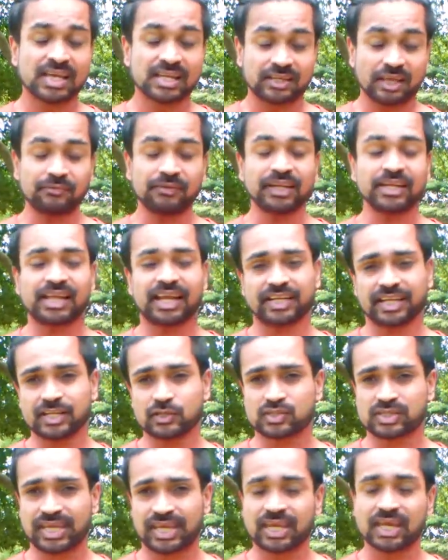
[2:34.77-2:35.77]
Definitely I need
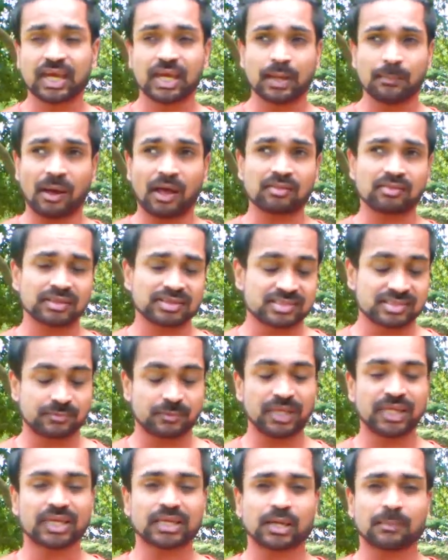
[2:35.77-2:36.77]
to say, about
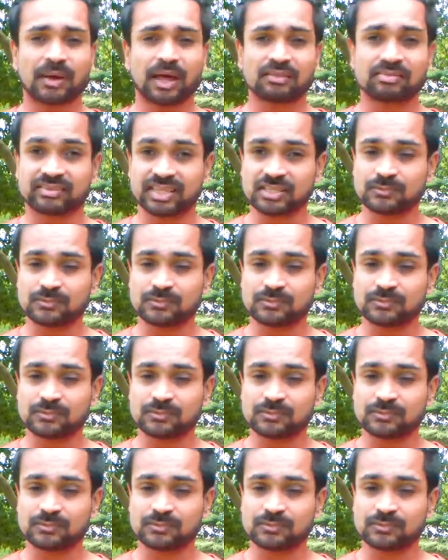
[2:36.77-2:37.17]
speaking about